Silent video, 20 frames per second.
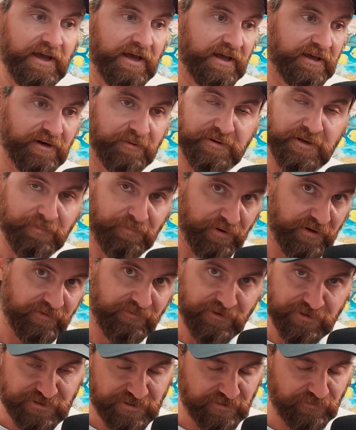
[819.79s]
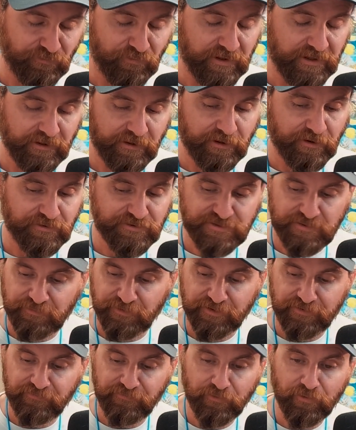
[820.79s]
It'll be a pretty efficient way to go, so I'm
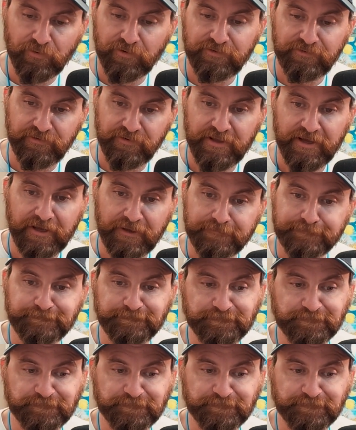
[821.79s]
looking forward to that.